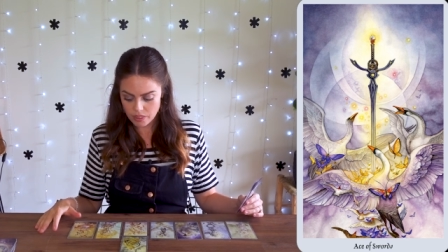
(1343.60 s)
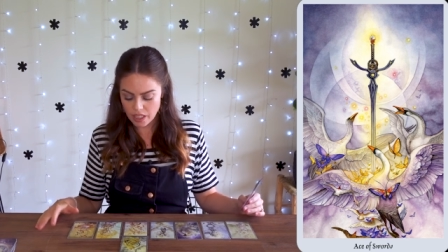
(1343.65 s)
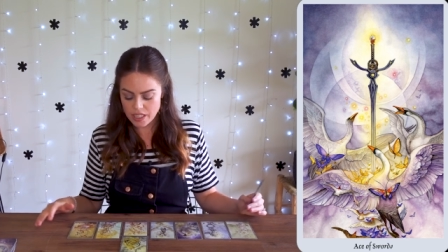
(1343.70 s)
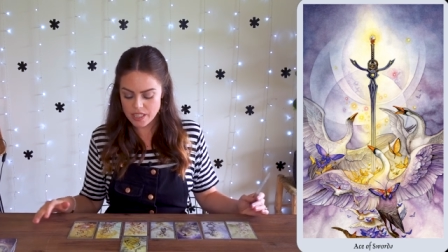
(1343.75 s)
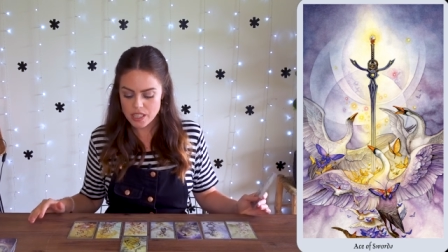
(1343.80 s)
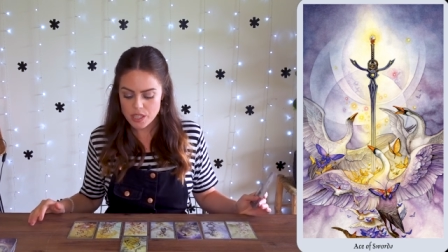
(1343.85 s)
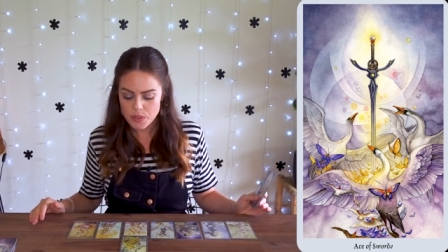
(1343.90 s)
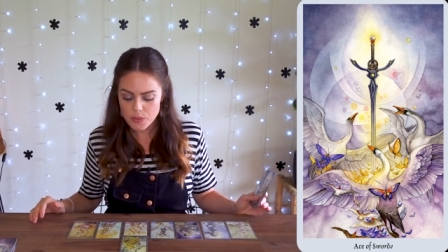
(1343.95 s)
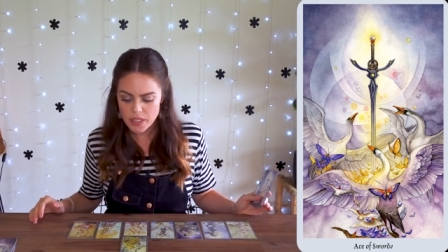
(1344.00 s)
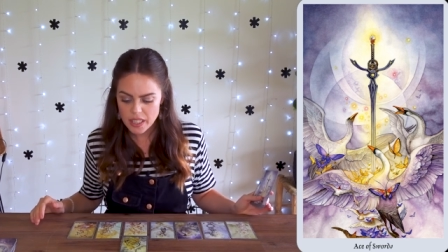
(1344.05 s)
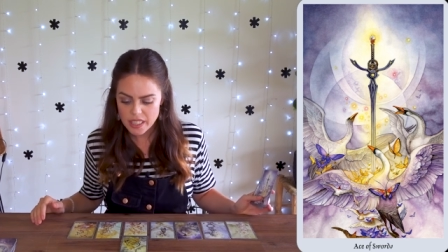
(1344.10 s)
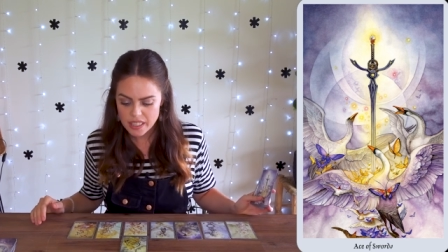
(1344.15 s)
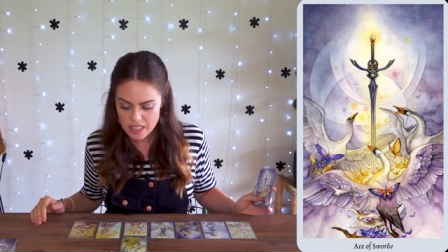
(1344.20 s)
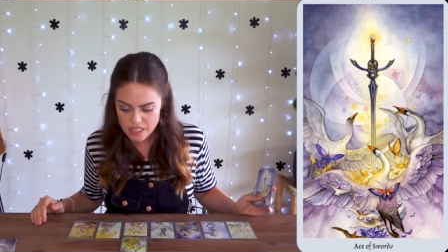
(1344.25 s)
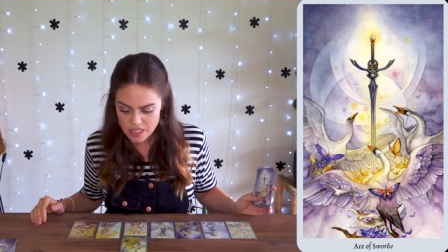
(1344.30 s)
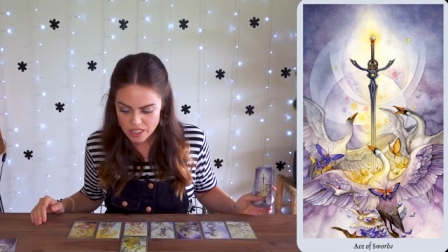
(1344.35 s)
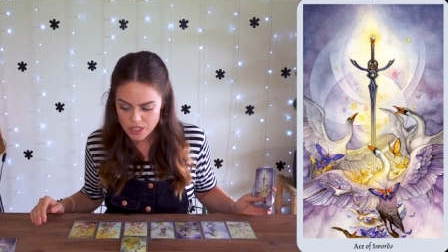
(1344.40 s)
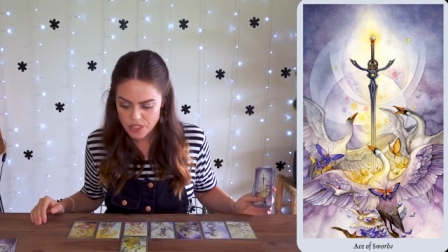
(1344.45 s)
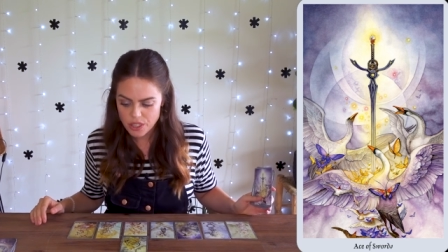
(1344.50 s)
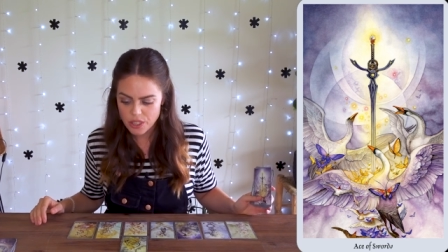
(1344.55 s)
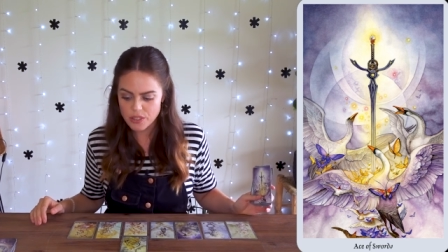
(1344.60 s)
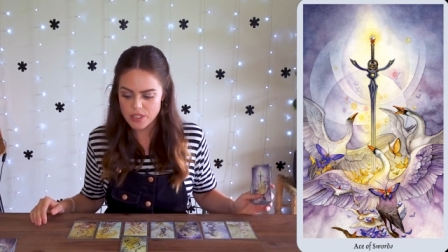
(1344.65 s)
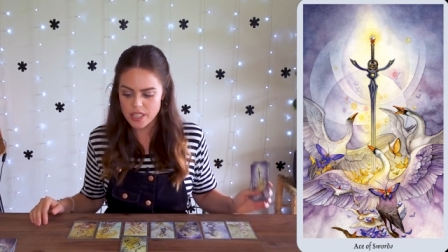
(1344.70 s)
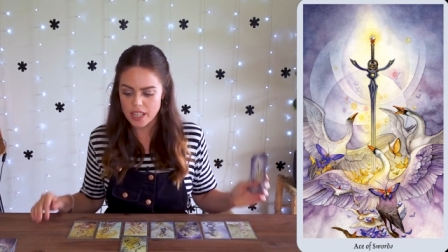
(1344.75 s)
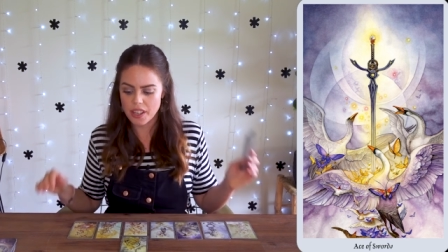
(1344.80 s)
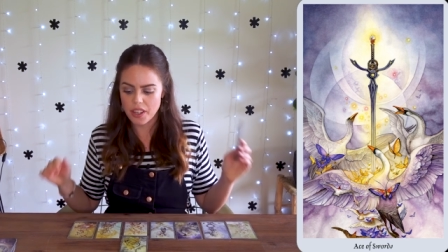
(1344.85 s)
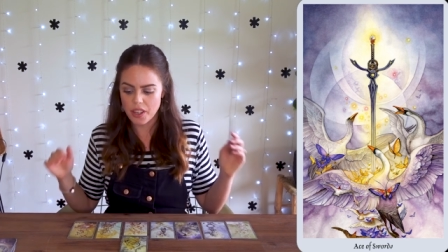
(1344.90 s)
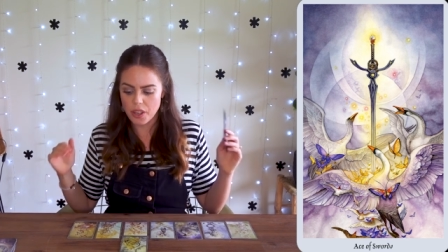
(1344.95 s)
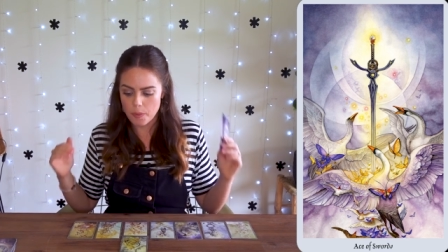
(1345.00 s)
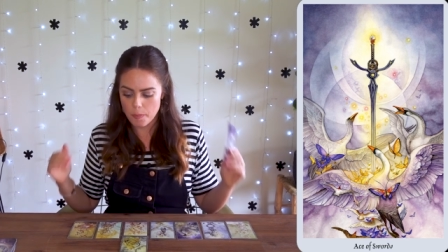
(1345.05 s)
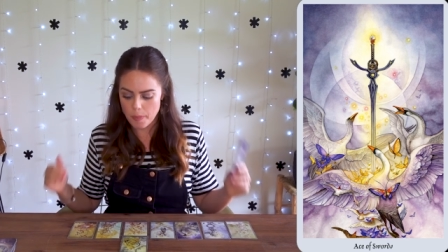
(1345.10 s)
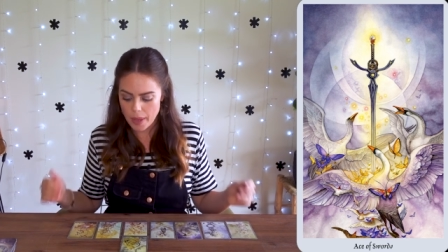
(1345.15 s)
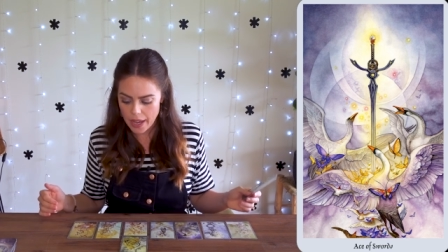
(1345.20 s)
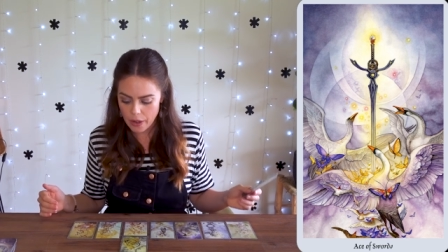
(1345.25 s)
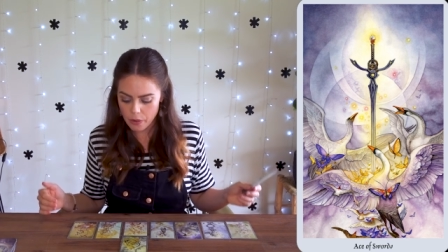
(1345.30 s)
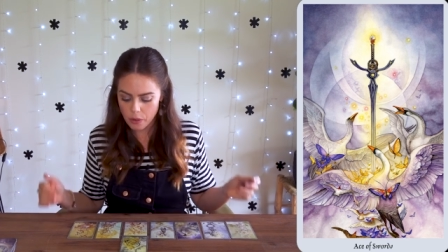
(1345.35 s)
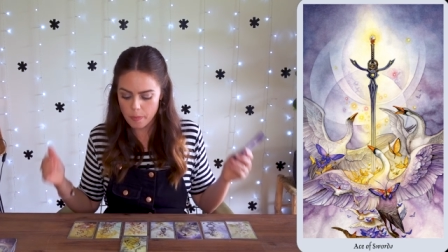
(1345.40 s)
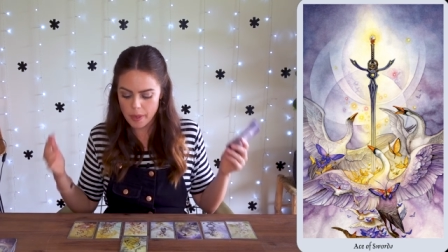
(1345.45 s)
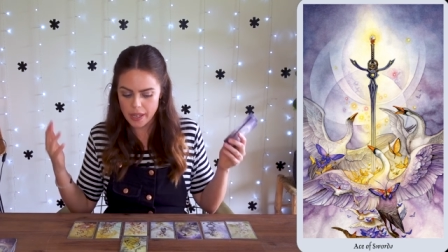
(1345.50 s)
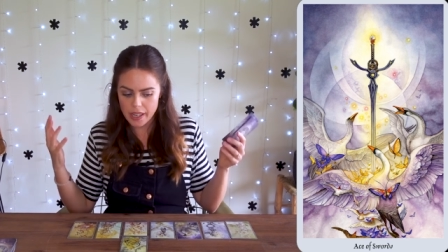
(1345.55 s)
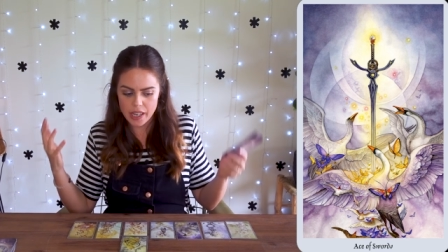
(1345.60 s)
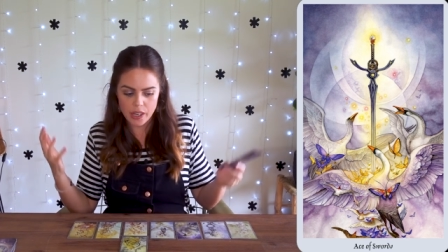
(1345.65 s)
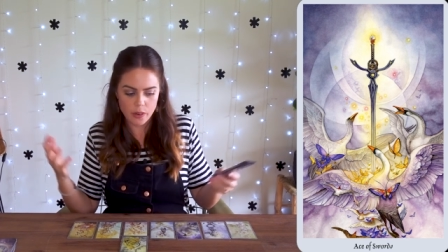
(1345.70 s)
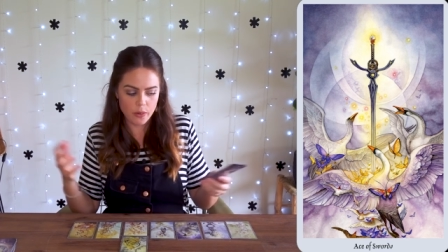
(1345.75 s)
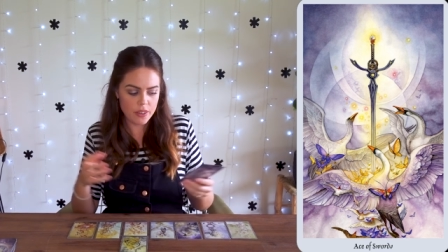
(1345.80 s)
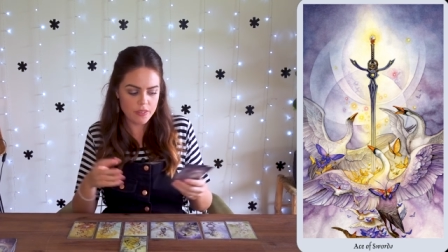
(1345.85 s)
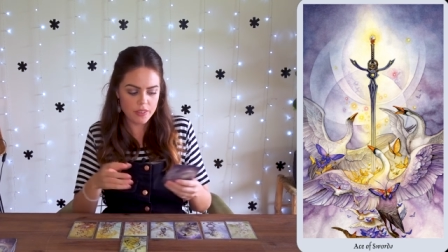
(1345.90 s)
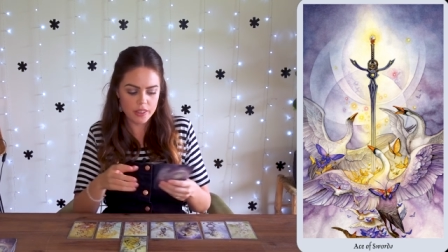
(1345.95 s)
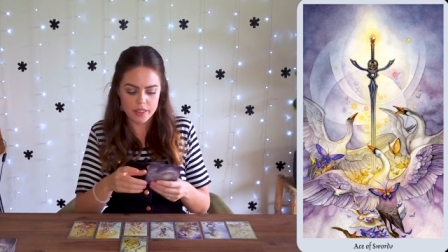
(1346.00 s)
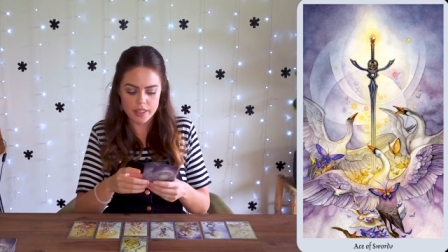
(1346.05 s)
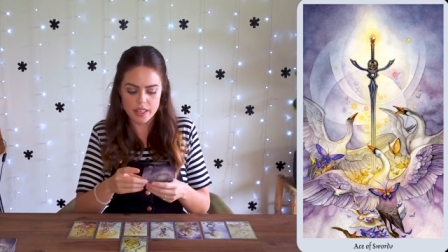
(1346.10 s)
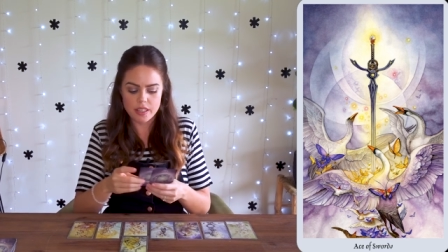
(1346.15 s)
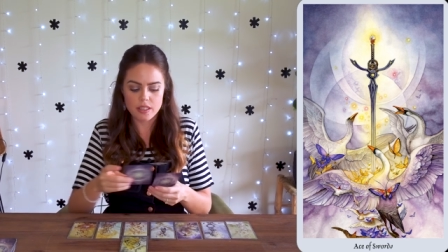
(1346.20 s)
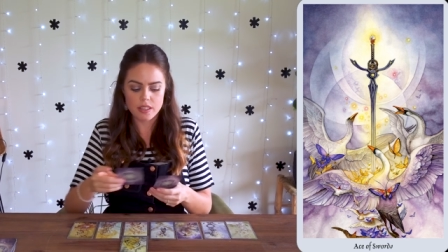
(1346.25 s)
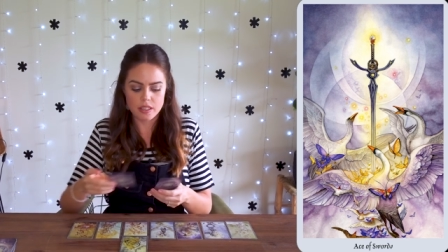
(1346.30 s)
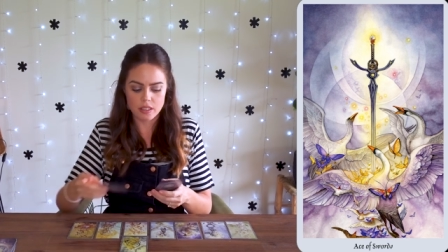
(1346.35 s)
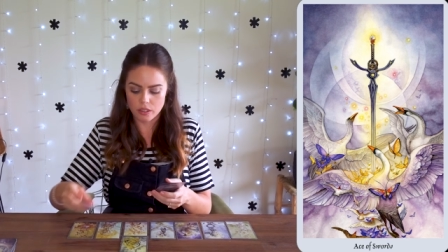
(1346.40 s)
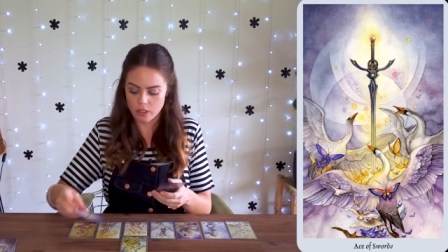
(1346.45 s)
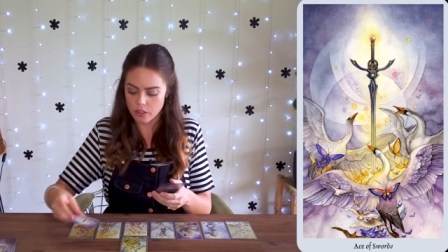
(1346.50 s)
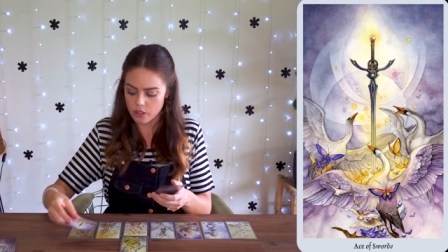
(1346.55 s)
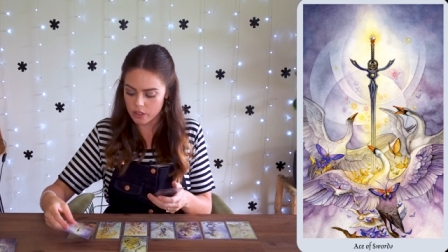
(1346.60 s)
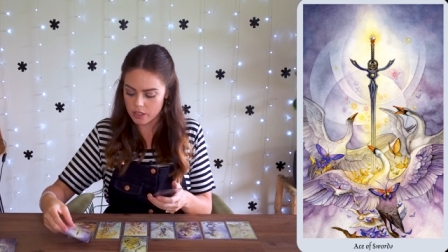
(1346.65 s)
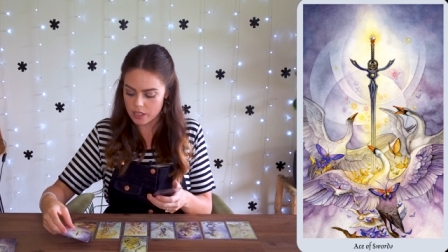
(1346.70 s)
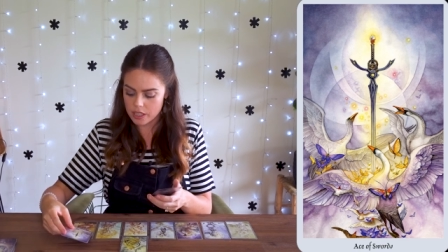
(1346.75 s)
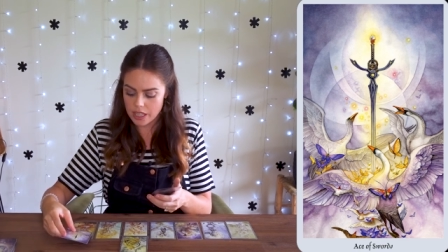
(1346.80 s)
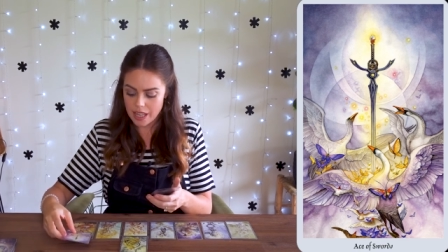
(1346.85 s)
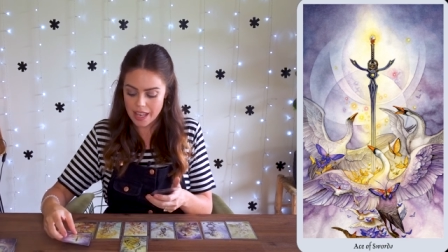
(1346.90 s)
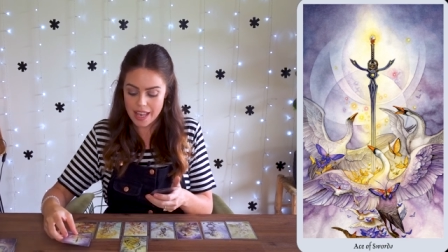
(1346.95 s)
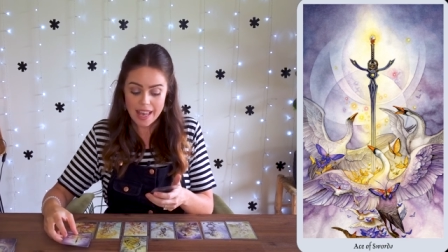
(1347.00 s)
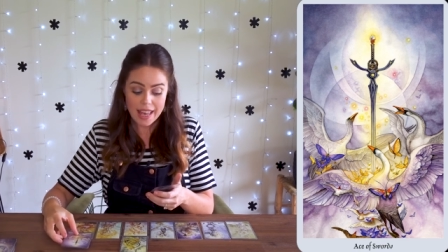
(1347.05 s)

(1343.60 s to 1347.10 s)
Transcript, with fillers: I just feel like this is you taking your power back, however this looks.